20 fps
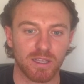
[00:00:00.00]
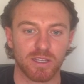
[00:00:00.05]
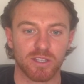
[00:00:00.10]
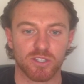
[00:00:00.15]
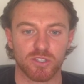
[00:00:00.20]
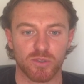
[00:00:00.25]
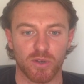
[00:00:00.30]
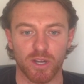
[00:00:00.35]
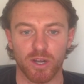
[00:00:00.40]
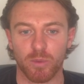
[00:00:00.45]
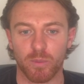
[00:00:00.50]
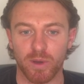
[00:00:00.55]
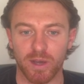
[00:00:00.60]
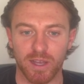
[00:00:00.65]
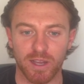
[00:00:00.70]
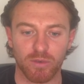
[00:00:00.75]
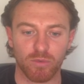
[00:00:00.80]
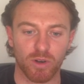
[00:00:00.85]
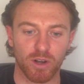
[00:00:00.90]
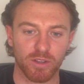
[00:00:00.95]
straight
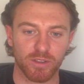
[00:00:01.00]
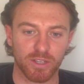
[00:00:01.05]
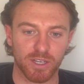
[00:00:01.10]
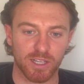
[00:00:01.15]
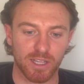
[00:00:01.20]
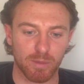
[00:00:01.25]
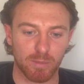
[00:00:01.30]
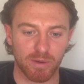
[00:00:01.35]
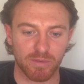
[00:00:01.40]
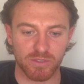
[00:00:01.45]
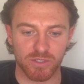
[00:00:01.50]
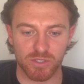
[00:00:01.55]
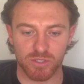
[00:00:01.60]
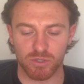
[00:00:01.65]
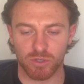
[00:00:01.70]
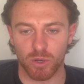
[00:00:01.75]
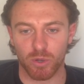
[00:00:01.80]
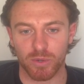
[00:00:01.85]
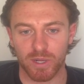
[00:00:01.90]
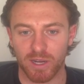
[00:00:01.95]
away rather than them having to
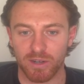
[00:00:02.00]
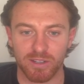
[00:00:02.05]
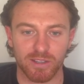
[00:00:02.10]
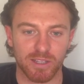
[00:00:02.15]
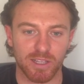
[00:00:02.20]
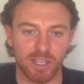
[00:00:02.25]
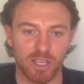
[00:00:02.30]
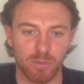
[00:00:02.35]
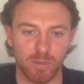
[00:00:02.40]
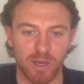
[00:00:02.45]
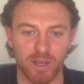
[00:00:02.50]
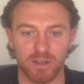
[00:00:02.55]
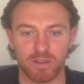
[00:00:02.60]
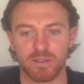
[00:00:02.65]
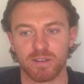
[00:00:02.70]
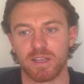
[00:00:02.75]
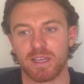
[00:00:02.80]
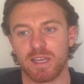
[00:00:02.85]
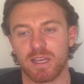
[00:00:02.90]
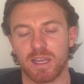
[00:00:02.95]
scroll down in the email.